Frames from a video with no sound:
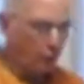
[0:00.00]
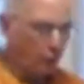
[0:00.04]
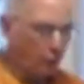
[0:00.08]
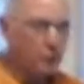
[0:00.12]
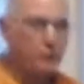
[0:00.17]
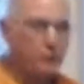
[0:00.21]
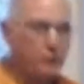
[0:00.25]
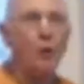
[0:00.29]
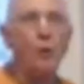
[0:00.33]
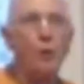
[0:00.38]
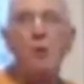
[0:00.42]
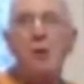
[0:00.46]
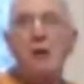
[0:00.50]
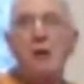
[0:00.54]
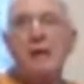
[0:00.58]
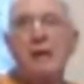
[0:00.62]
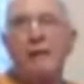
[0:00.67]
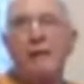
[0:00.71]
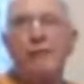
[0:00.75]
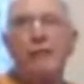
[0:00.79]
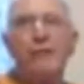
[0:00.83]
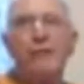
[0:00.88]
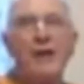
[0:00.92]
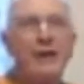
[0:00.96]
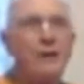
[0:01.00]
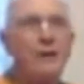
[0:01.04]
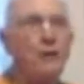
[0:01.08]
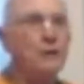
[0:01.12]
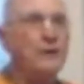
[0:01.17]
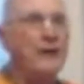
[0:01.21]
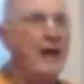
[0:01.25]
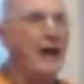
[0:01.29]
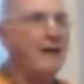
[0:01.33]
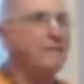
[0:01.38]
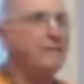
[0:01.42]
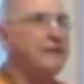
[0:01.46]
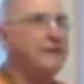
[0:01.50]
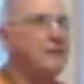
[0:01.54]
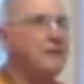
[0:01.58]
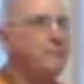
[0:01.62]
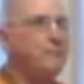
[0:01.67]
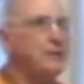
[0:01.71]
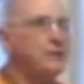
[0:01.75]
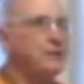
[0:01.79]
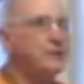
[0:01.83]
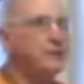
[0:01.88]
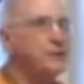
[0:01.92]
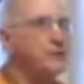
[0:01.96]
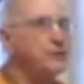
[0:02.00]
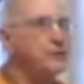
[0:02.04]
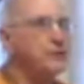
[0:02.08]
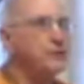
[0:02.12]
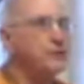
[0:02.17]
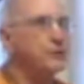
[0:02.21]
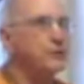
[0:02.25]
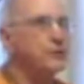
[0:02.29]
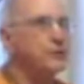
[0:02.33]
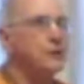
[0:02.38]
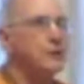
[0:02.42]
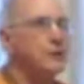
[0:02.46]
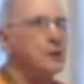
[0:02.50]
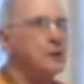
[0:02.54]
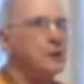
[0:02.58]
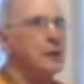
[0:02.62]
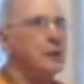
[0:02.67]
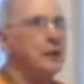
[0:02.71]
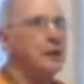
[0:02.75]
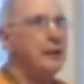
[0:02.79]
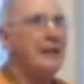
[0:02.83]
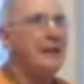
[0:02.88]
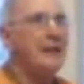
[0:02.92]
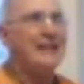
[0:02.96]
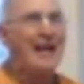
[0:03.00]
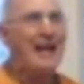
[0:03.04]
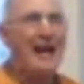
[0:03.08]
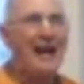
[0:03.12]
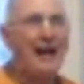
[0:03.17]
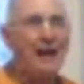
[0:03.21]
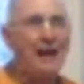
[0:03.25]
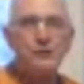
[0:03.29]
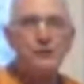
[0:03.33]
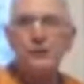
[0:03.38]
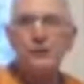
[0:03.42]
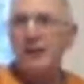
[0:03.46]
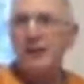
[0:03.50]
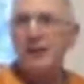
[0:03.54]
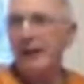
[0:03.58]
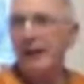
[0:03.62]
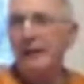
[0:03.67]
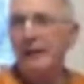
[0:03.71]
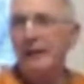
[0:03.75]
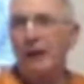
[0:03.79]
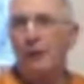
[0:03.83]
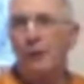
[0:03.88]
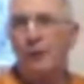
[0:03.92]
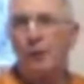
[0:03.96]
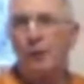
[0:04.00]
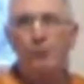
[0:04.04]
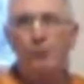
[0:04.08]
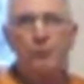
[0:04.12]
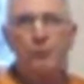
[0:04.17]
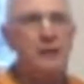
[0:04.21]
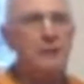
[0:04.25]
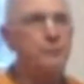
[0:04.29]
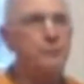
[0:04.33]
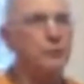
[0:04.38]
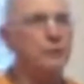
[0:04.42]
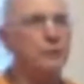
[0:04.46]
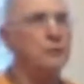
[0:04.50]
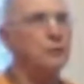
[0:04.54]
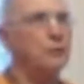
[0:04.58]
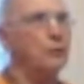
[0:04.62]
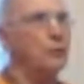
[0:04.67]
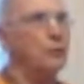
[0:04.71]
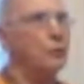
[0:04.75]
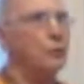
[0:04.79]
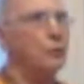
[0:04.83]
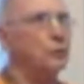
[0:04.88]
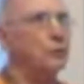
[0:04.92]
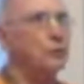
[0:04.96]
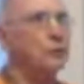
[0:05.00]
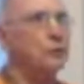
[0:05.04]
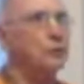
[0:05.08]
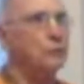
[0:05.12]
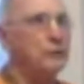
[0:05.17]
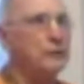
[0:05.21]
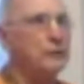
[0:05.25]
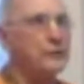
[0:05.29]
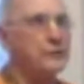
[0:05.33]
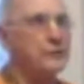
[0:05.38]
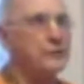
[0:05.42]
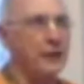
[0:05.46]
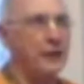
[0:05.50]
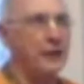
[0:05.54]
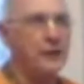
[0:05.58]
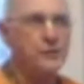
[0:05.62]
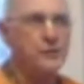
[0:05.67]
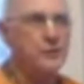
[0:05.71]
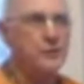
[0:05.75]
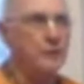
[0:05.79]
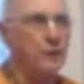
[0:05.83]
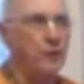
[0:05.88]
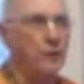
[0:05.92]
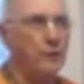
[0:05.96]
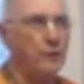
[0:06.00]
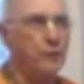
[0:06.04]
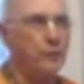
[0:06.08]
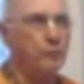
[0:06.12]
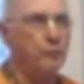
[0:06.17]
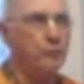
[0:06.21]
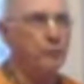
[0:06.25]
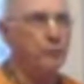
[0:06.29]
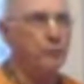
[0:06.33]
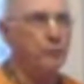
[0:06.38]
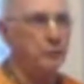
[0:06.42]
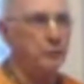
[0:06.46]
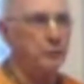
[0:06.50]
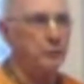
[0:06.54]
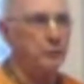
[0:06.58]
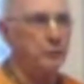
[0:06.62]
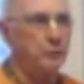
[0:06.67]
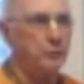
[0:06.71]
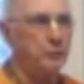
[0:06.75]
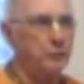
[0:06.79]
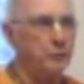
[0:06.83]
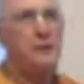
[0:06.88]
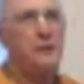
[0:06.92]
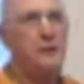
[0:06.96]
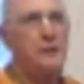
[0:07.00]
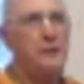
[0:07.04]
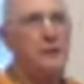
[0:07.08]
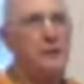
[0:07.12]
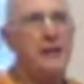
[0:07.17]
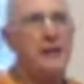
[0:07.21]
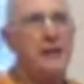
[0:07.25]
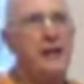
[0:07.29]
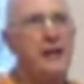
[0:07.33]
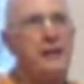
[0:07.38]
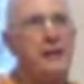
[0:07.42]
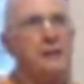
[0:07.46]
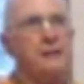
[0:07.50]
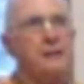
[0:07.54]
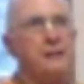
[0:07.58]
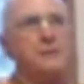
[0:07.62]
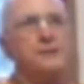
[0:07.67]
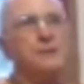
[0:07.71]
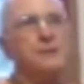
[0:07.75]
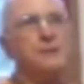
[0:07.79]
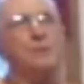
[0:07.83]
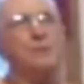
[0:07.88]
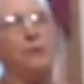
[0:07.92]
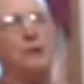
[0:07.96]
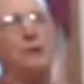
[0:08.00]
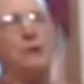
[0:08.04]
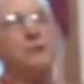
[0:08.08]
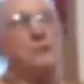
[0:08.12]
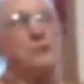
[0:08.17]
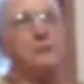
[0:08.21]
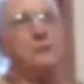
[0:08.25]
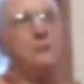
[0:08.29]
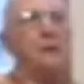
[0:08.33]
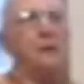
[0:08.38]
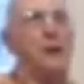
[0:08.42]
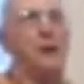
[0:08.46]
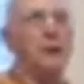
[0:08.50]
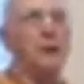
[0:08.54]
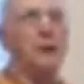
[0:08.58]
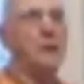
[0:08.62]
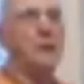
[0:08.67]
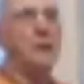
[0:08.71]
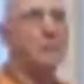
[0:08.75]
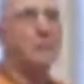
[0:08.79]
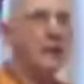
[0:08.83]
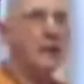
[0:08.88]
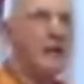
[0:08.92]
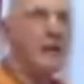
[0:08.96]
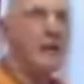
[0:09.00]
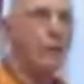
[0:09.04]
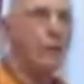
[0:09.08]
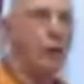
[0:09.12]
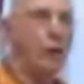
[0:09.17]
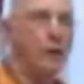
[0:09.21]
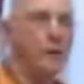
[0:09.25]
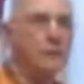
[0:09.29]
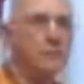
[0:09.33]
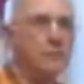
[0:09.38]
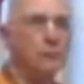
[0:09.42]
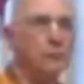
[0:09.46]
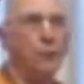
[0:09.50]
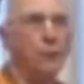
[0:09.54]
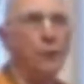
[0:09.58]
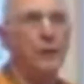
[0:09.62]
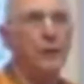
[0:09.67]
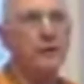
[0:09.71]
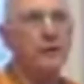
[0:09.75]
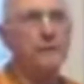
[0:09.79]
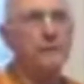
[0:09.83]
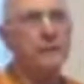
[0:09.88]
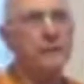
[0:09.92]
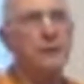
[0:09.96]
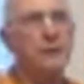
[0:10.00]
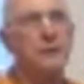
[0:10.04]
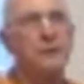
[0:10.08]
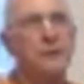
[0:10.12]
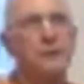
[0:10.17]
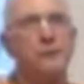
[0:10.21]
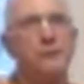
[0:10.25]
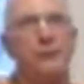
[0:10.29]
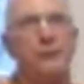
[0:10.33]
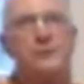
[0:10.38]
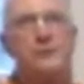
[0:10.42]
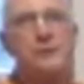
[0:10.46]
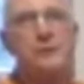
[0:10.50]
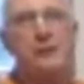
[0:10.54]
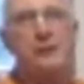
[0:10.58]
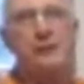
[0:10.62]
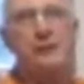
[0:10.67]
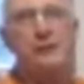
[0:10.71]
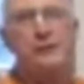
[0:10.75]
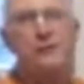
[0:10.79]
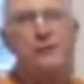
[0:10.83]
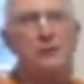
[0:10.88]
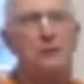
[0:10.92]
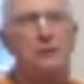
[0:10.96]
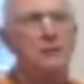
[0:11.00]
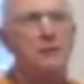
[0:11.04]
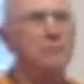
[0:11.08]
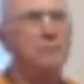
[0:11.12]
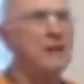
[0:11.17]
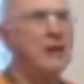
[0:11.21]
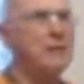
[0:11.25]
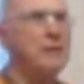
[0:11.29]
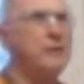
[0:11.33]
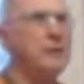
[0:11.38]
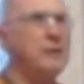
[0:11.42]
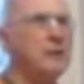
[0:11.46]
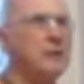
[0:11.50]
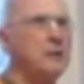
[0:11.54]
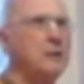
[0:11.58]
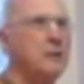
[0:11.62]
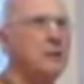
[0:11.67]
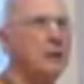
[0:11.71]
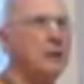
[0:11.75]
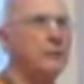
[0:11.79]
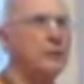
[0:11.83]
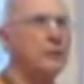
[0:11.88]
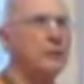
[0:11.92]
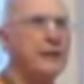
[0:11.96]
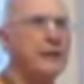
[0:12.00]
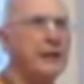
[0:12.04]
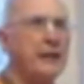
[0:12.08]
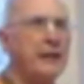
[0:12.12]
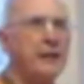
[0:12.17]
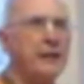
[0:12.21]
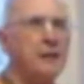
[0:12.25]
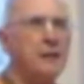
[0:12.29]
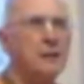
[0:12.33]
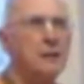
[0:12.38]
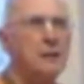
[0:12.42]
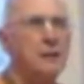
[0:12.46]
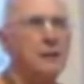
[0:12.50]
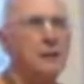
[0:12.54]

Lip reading: So they don't have any business in agitating other people or criticizing other people. Today, someone came on one of the threads that I started maybe the other day.